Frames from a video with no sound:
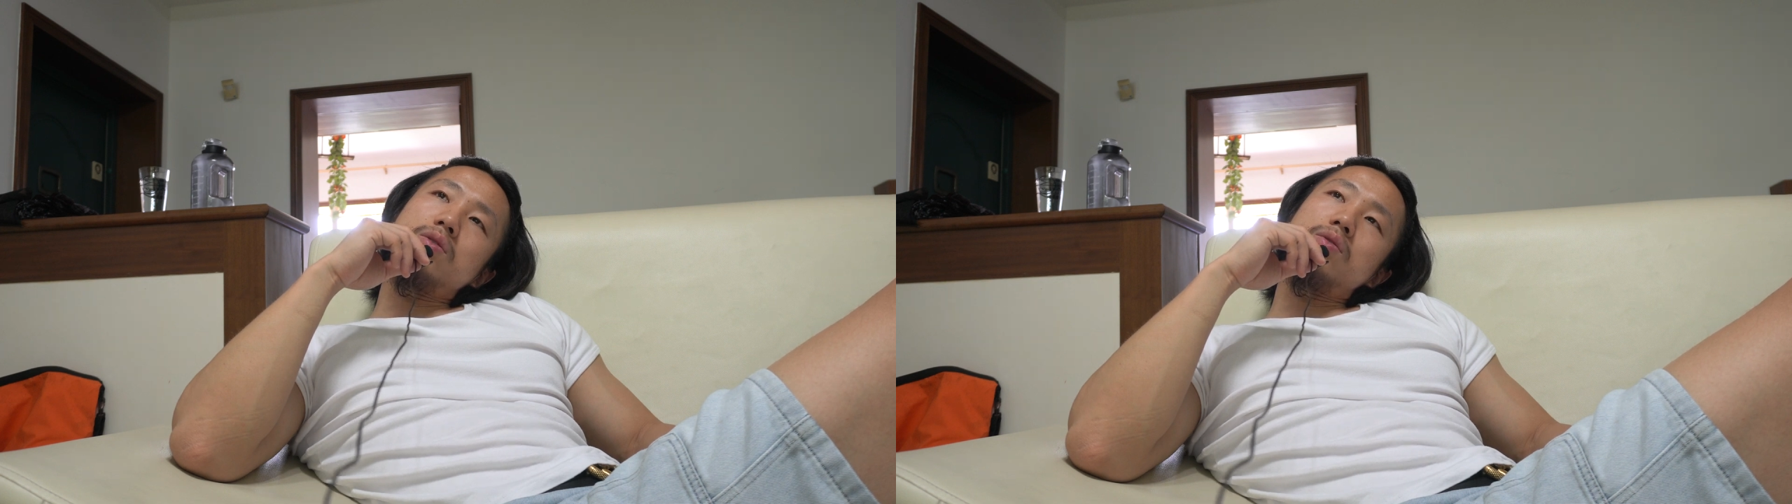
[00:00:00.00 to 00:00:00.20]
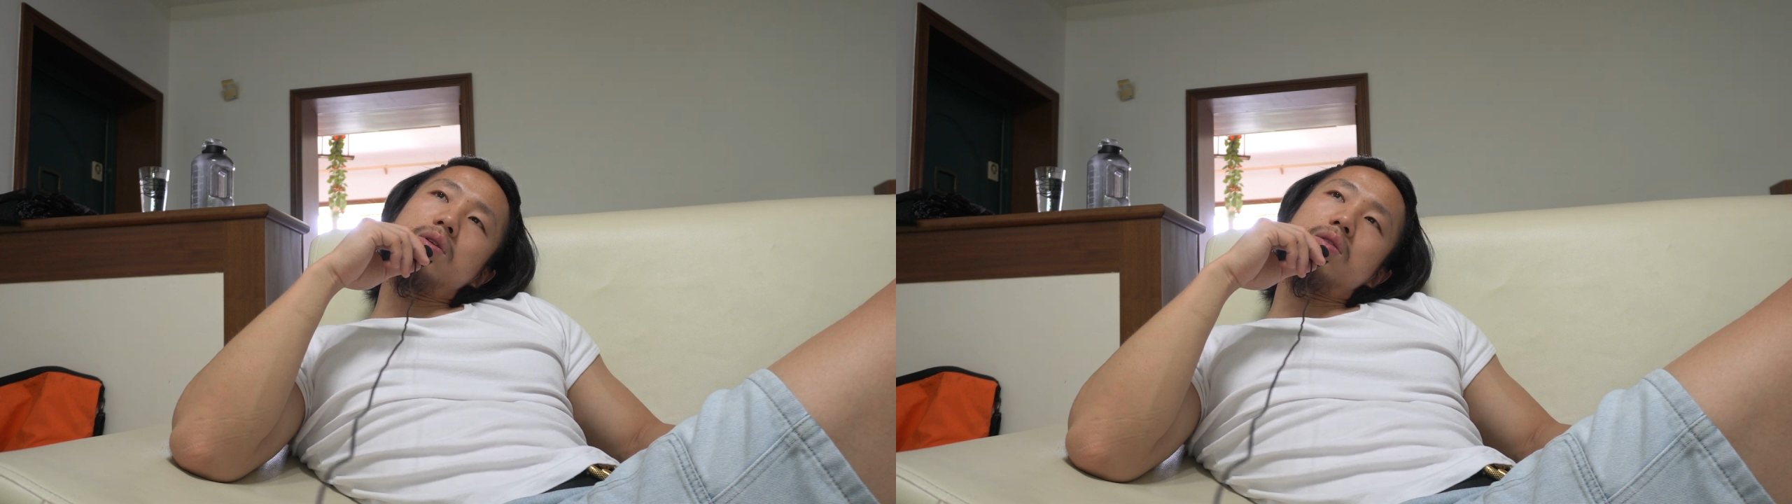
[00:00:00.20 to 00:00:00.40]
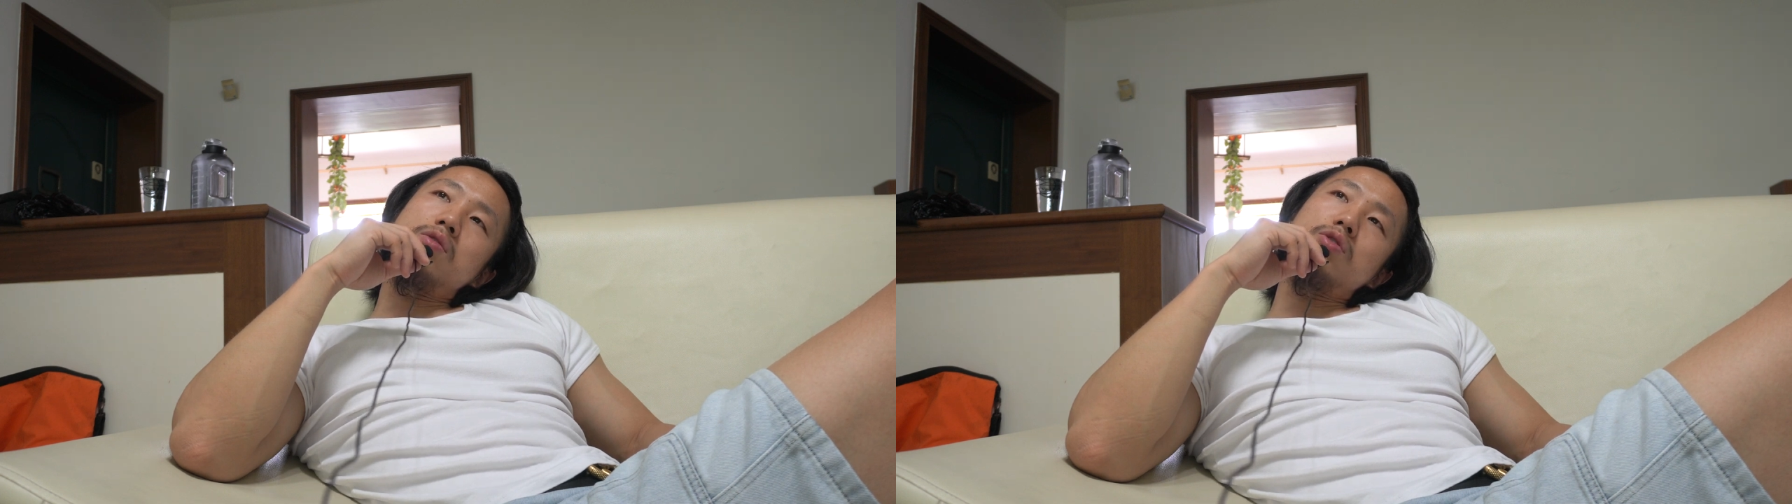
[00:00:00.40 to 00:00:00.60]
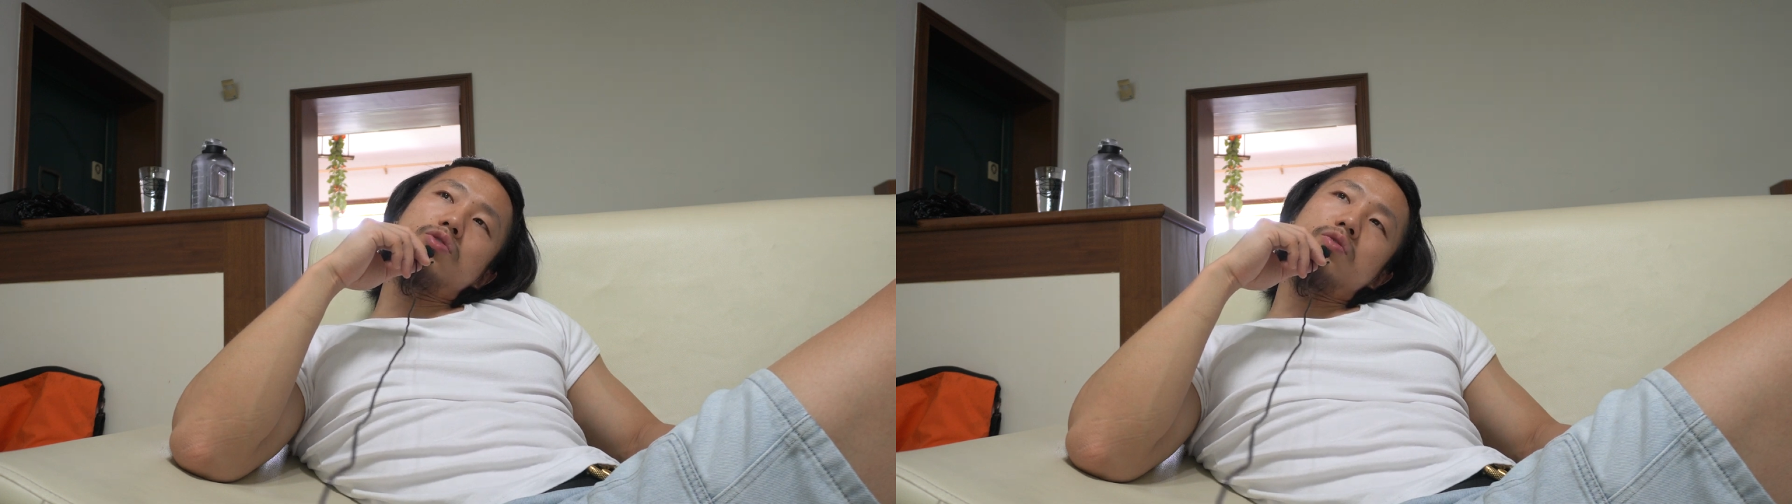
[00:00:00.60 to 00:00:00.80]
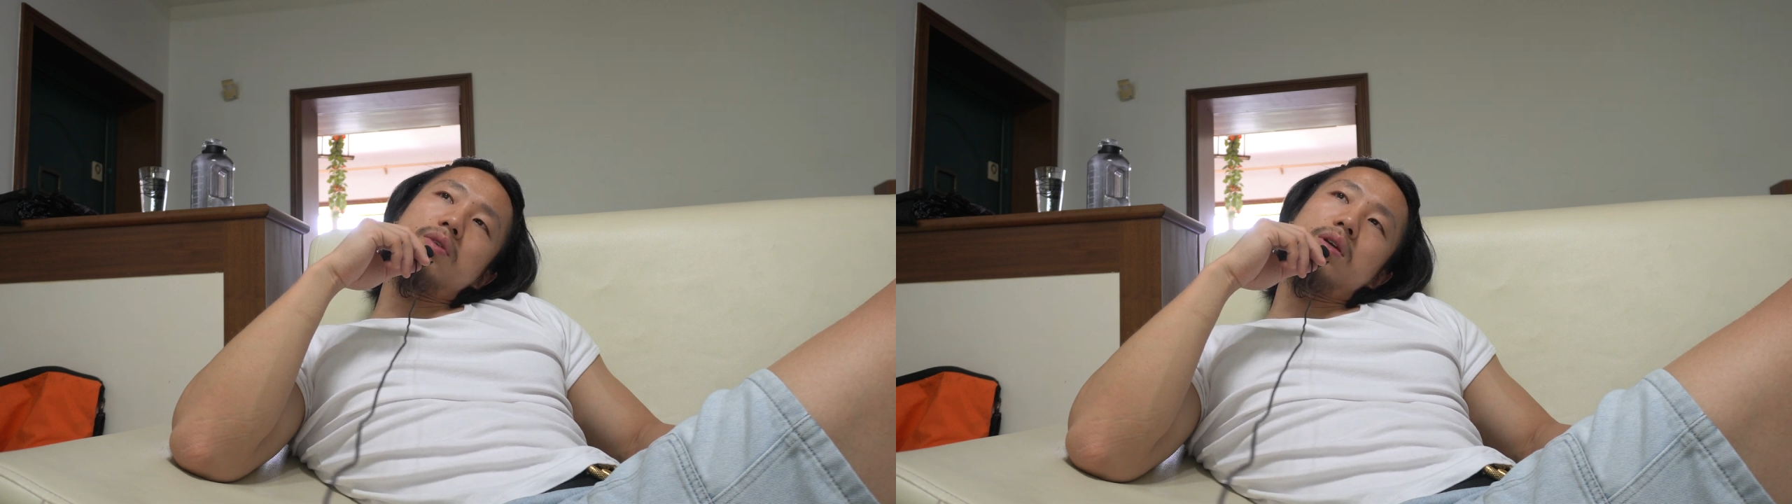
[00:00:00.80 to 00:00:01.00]
to the
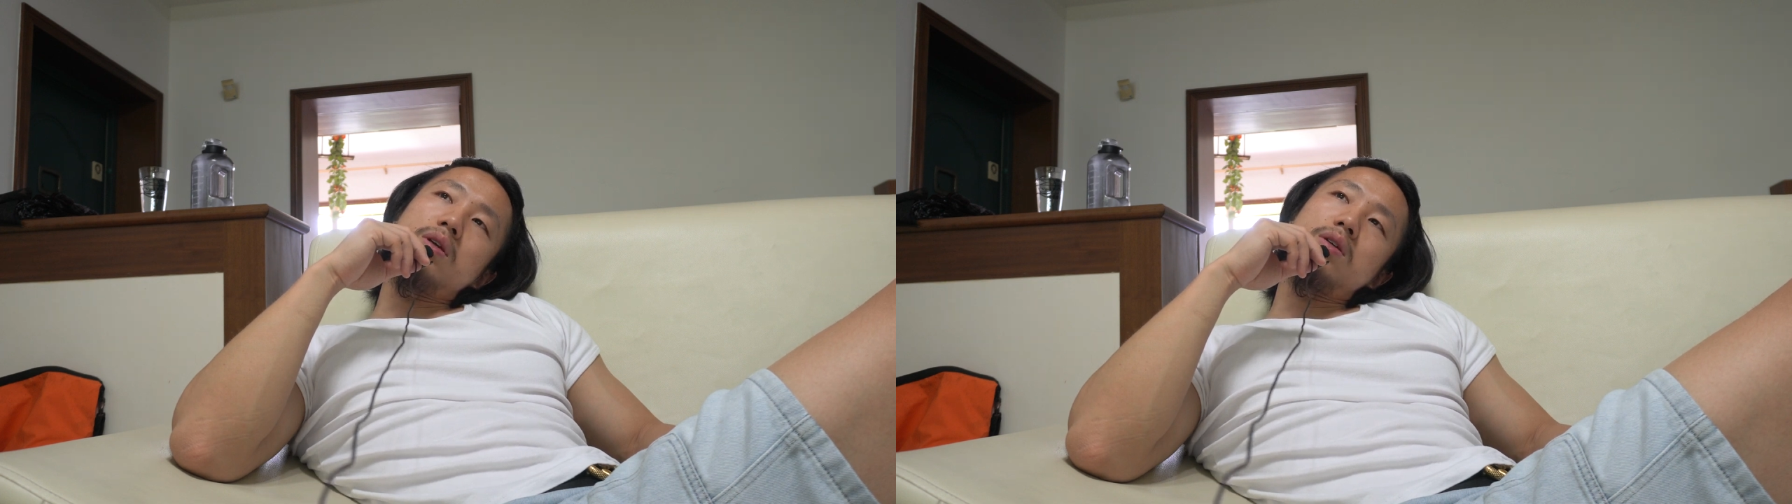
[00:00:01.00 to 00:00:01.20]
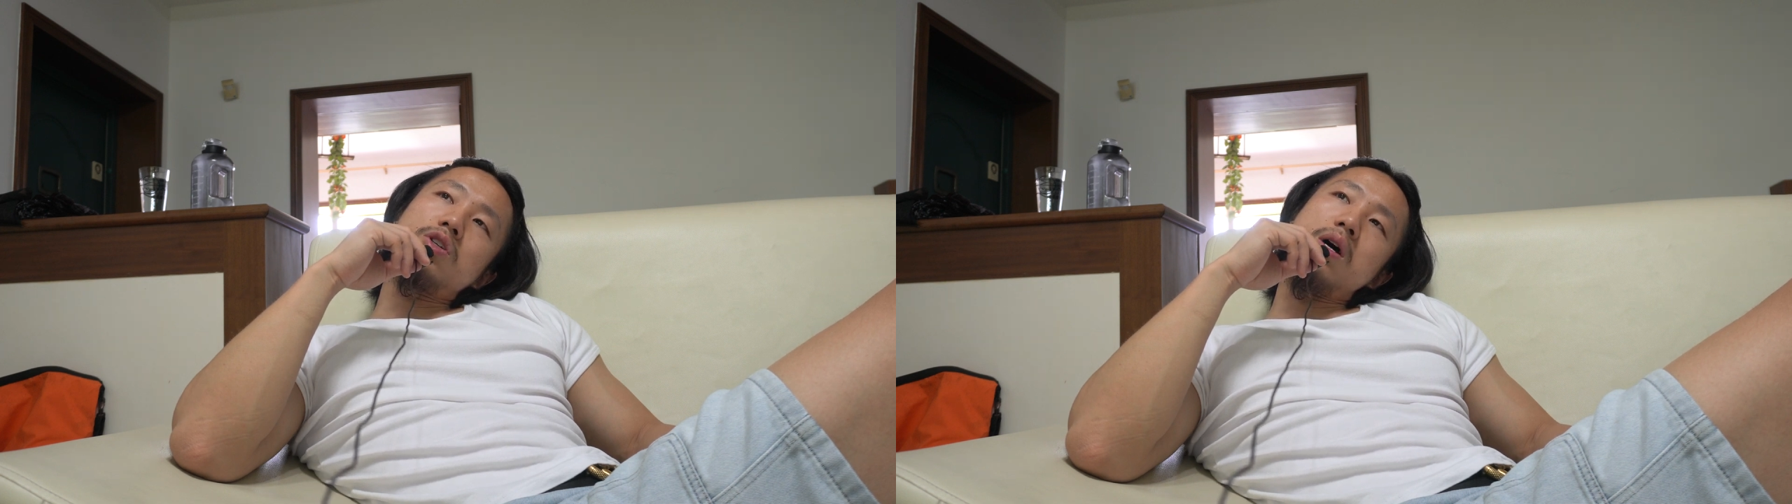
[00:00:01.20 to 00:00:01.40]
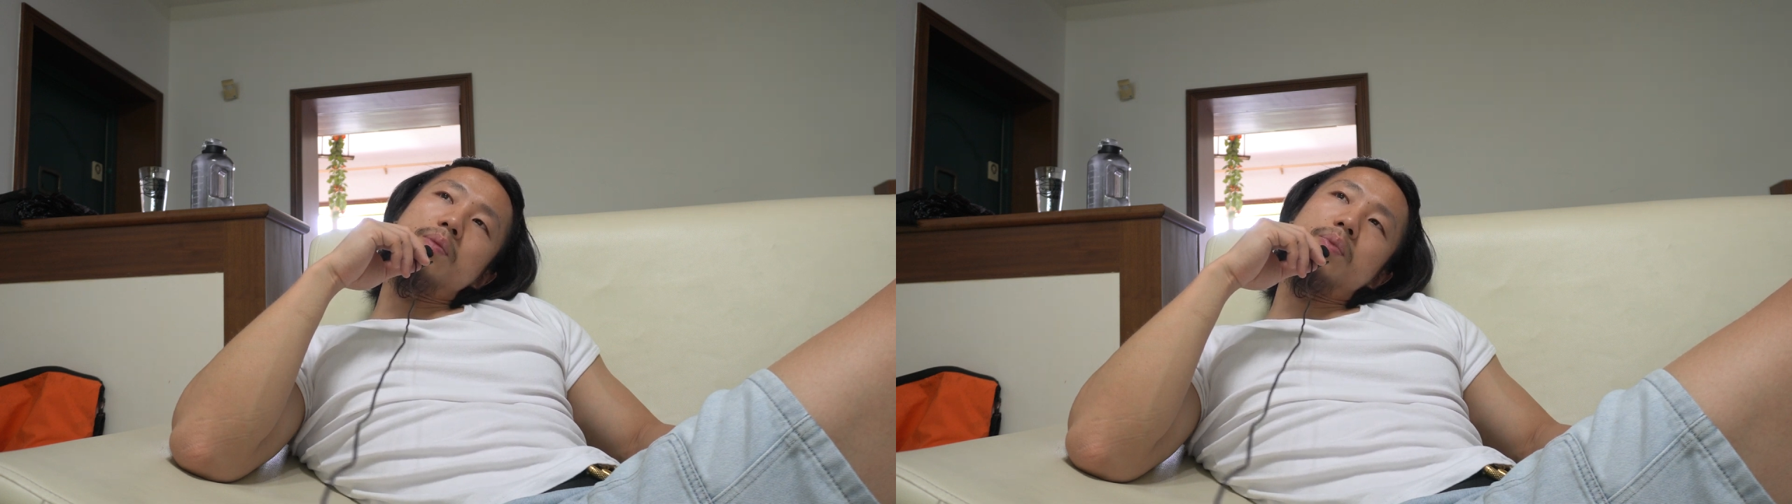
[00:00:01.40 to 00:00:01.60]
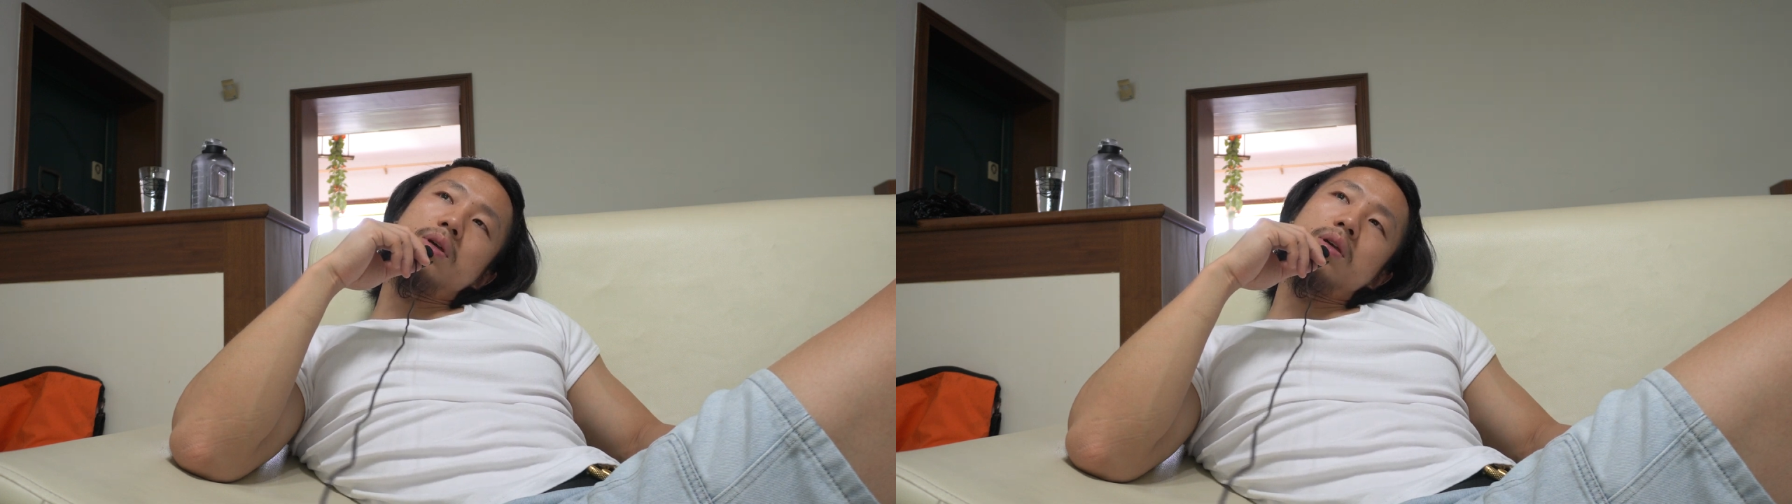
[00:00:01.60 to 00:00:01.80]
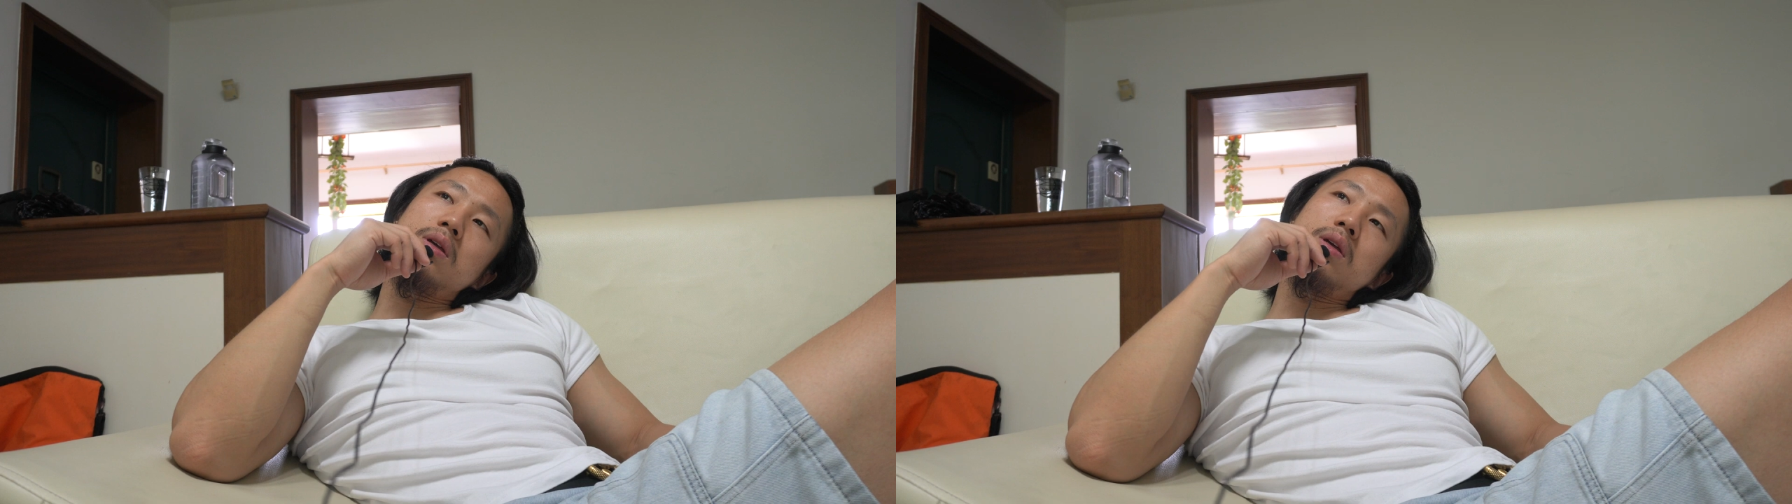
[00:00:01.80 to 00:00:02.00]
grocery
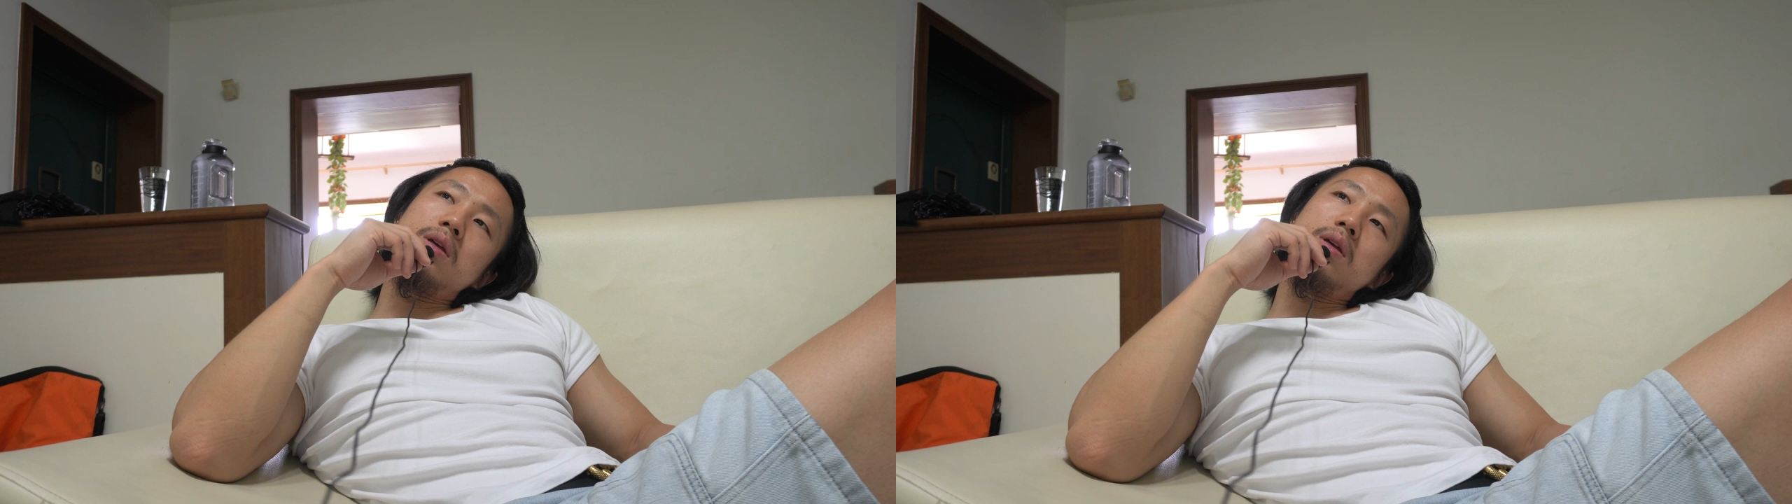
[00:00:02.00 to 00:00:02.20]
shopping